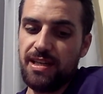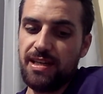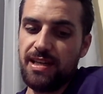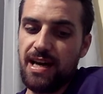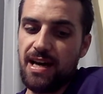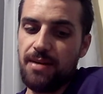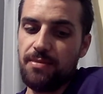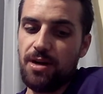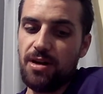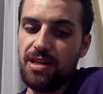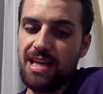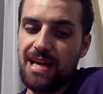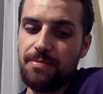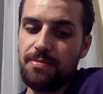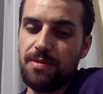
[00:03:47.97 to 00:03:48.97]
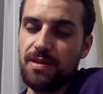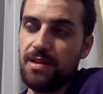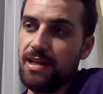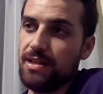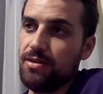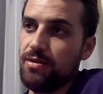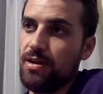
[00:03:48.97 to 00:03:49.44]
you're
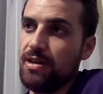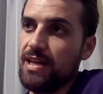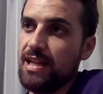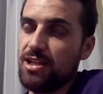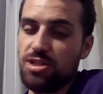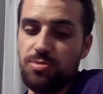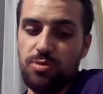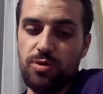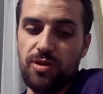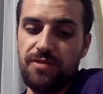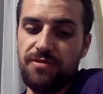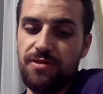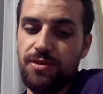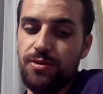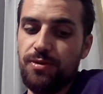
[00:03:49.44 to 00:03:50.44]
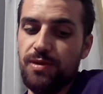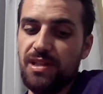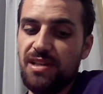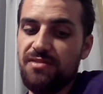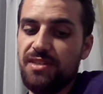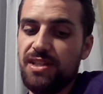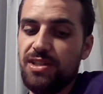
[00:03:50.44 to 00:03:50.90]
only eligible if you
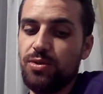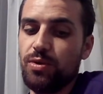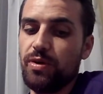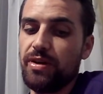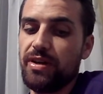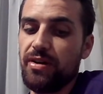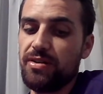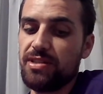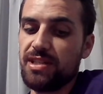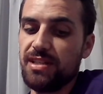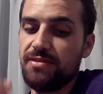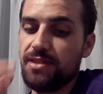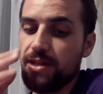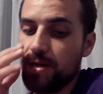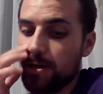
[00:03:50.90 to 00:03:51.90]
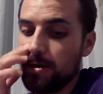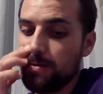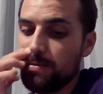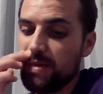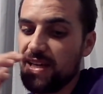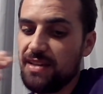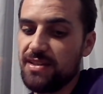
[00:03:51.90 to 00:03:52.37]
live in or are going to live in the
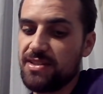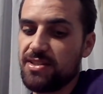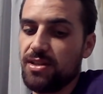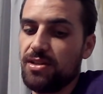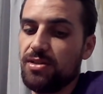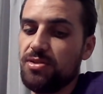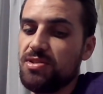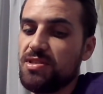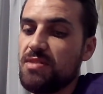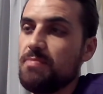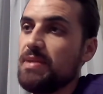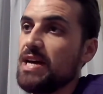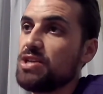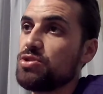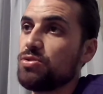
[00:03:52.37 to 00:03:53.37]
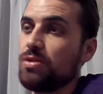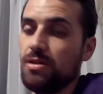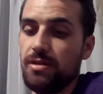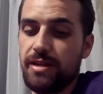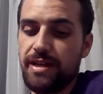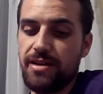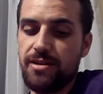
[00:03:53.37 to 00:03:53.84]
home, and this includes a bachelor or
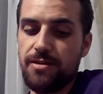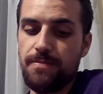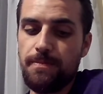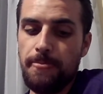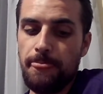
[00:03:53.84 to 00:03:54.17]
holiday home.